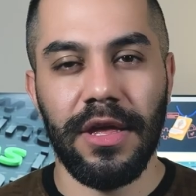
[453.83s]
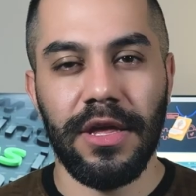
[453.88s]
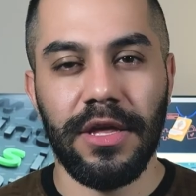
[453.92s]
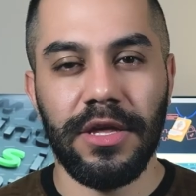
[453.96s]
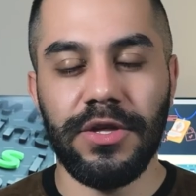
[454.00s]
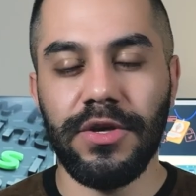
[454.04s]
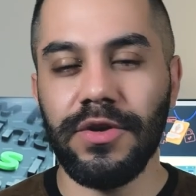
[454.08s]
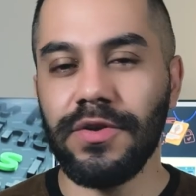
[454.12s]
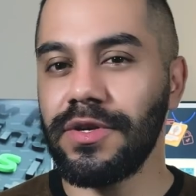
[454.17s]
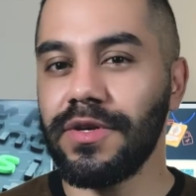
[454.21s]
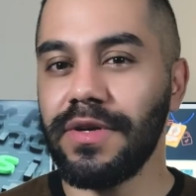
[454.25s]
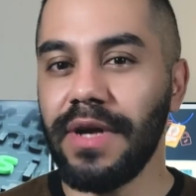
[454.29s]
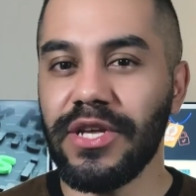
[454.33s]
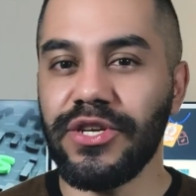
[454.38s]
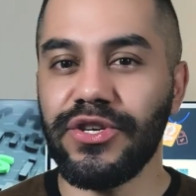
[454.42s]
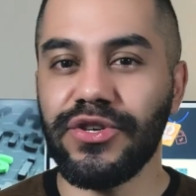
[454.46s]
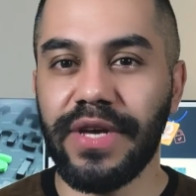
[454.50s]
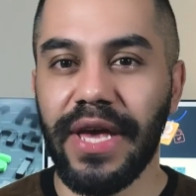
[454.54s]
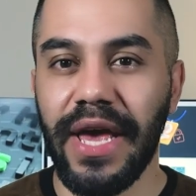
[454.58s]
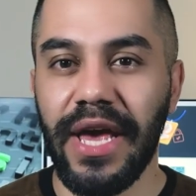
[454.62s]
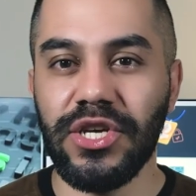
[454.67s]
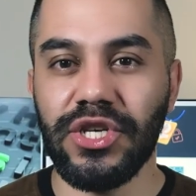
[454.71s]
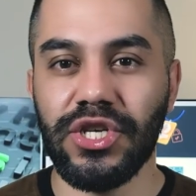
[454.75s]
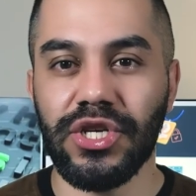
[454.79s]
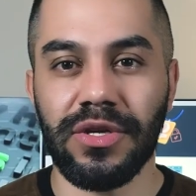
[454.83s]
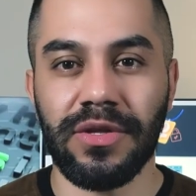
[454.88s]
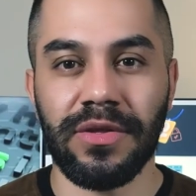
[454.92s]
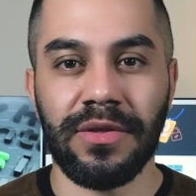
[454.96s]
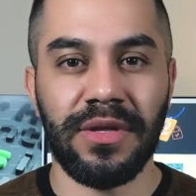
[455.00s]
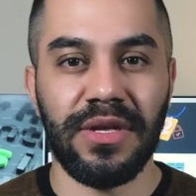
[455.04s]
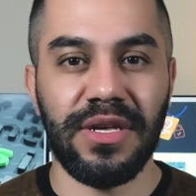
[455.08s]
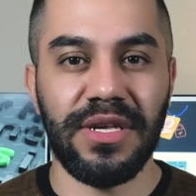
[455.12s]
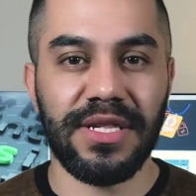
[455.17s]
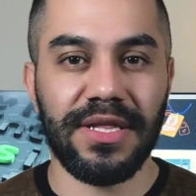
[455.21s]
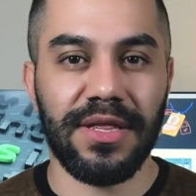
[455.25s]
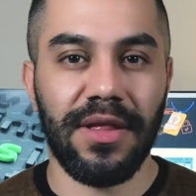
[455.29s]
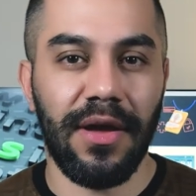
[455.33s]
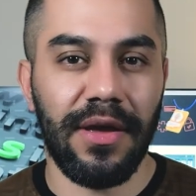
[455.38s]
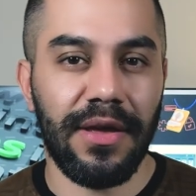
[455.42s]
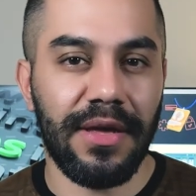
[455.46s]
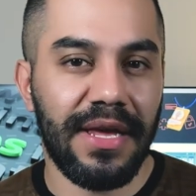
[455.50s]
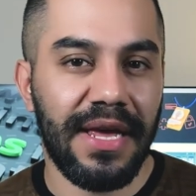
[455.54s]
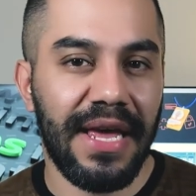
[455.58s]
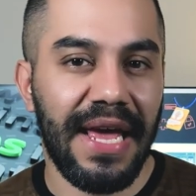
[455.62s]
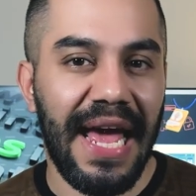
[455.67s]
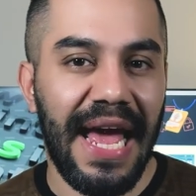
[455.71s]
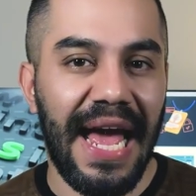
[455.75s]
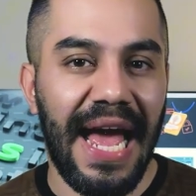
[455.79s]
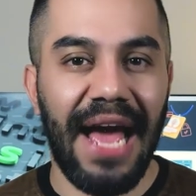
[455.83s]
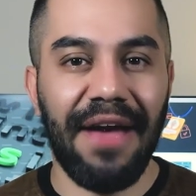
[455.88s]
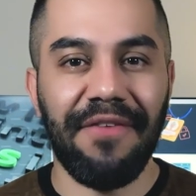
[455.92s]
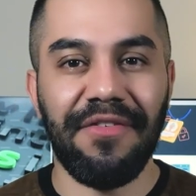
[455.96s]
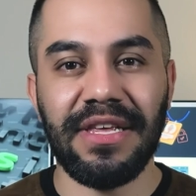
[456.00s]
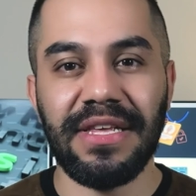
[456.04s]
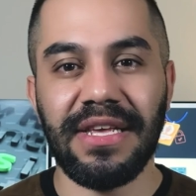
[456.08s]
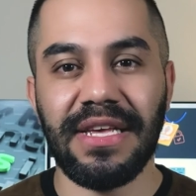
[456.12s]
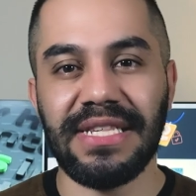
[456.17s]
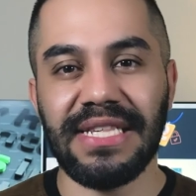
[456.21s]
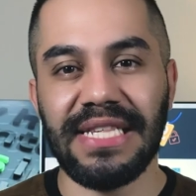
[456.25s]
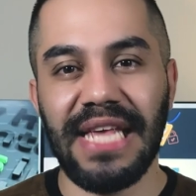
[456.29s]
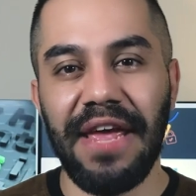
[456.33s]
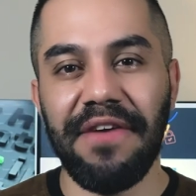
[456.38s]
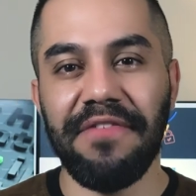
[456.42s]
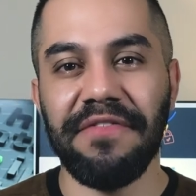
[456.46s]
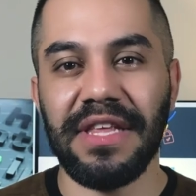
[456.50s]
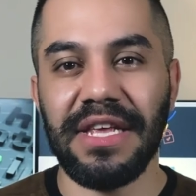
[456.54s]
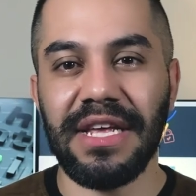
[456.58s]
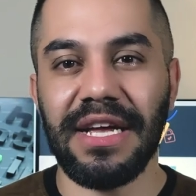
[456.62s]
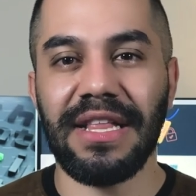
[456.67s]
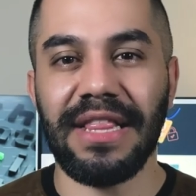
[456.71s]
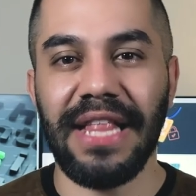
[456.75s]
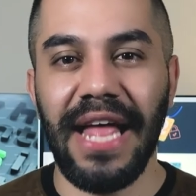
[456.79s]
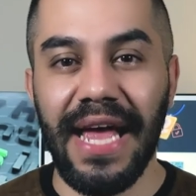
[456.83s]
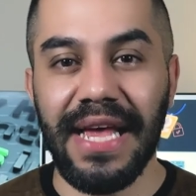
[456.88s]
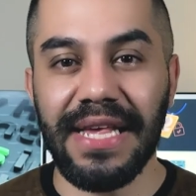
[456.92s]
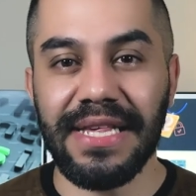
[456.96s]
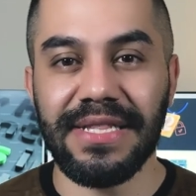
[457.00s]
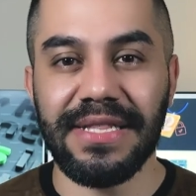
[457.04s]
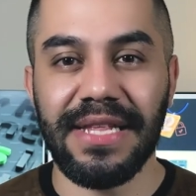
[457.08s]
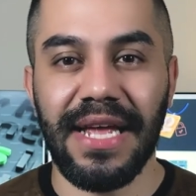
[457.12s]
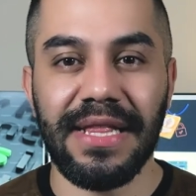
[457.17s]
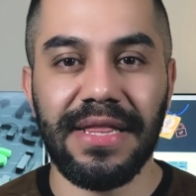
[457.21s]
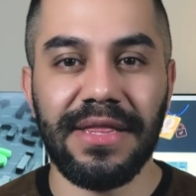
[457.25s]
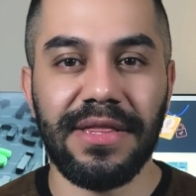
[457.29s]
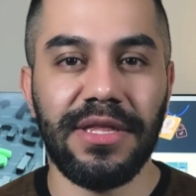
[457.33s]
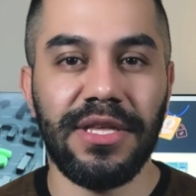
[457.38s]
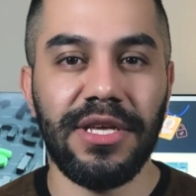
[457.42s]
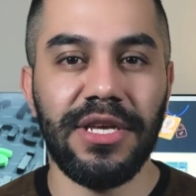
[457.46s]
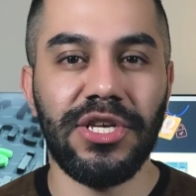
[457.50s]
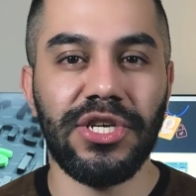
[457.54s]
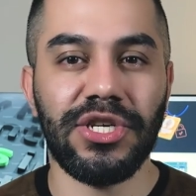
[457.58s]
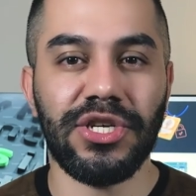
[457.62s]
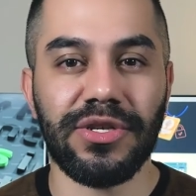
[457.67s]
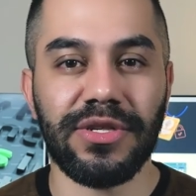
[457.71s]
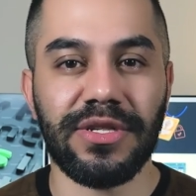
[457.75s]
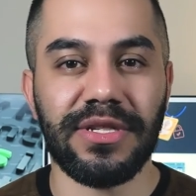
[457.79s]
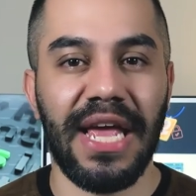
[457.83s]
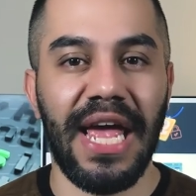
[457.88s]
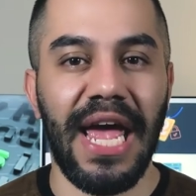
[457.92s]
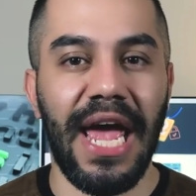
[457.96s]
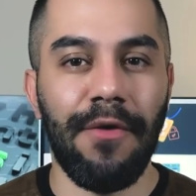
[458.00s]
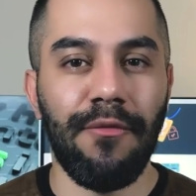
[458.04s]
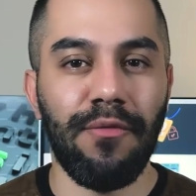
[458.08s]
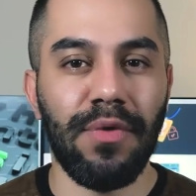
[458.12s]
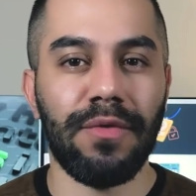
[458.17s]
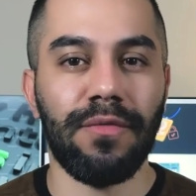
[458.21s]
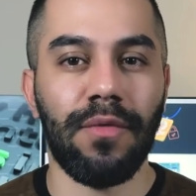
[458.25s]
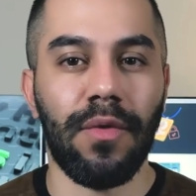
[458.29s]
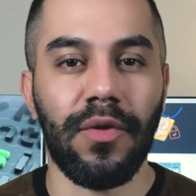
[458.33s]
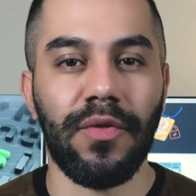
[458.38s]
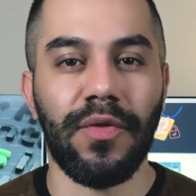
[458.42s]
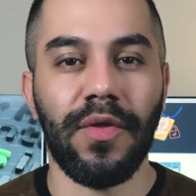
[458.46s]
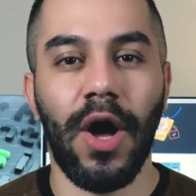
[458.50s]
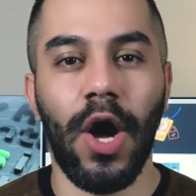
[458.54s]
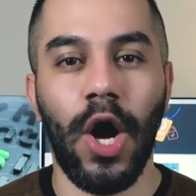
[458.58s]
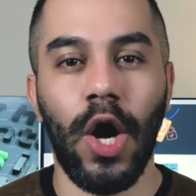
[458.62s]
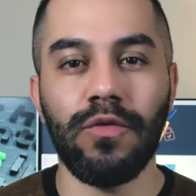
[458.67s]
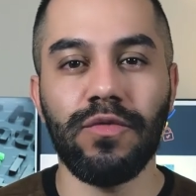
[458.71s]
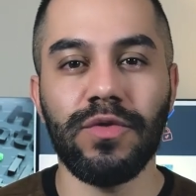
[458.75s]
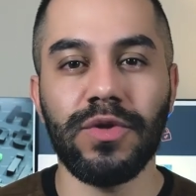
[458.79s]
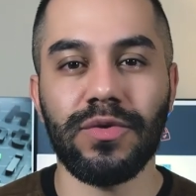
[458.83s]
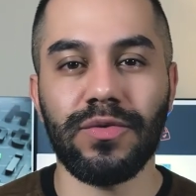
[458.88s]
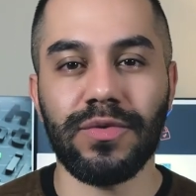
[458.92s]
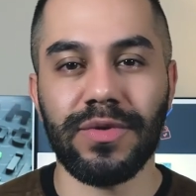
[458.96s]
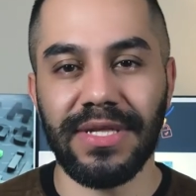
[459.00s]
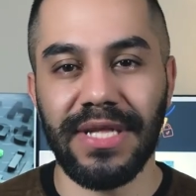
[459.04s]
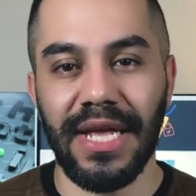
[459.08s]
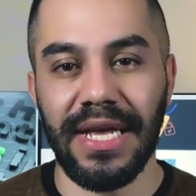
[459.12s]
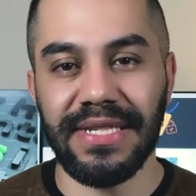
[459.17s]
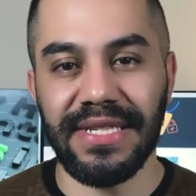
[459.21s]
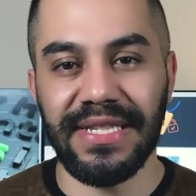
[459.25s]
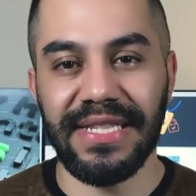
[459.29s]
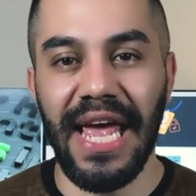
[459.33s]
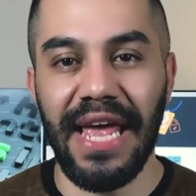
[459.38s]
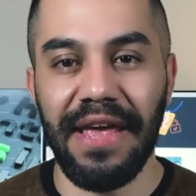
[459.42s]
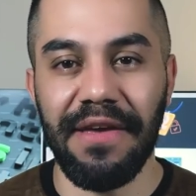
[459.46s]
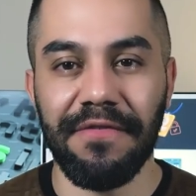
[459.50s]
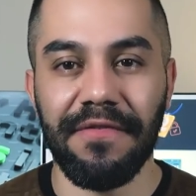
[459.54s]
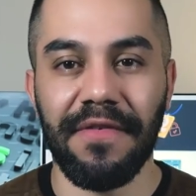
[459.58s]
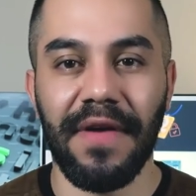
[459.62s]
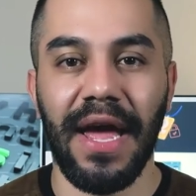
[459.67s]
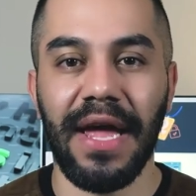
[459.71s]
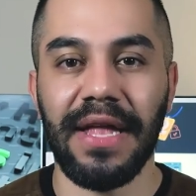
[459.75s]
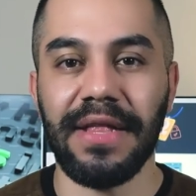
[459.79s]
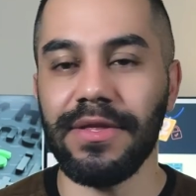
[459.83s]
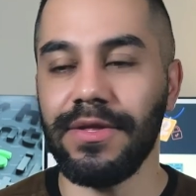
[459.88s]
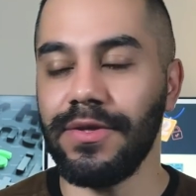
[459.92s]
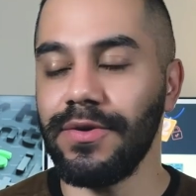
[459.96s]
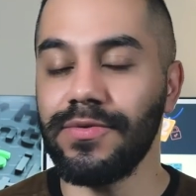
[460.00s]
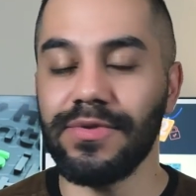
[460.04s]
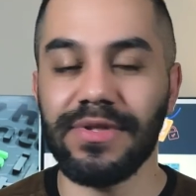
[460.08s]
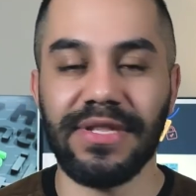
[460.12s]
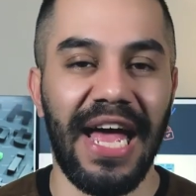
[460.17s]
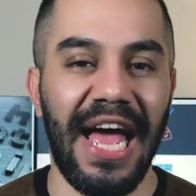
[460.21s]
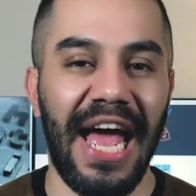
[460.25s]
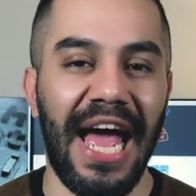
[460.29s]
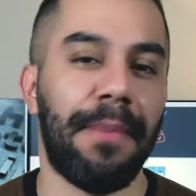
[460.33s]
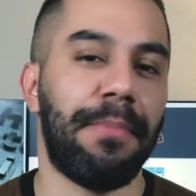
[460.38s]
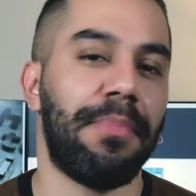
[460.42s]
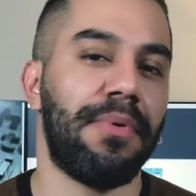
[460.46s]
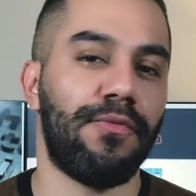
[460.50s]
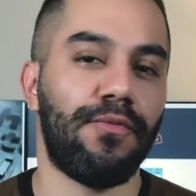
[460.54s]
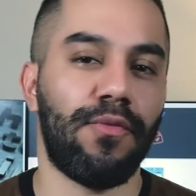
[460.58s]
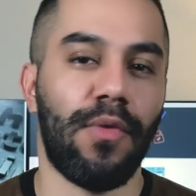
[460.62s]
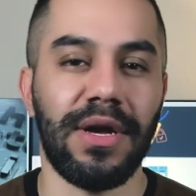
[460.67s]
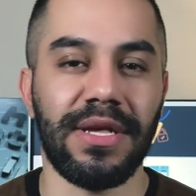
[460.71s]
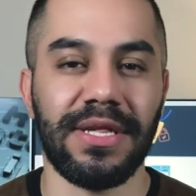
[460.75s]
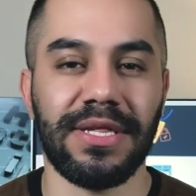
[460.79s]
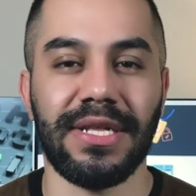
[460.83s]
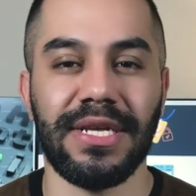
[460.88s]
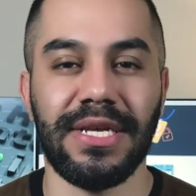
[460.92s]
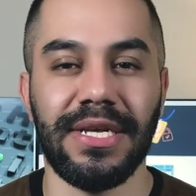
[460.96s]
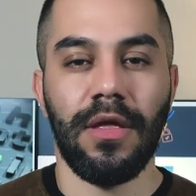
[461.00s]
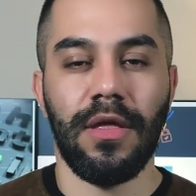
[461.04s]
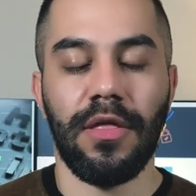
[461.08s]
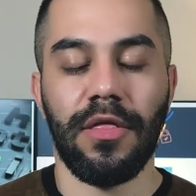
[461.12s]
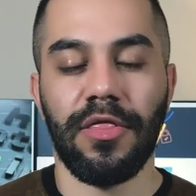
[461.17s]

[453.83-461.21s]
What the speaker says: User education is like having a safety class that teaches everyone how to stay safe and use the app wisely.